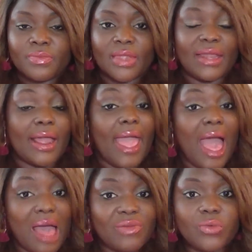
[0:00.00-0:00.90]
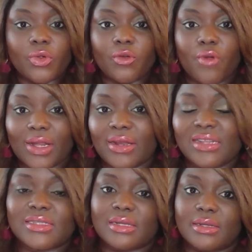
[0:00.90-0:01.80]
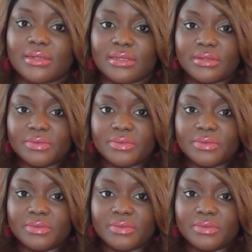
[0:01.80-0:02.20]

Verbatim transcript: And I haven't regretted it since.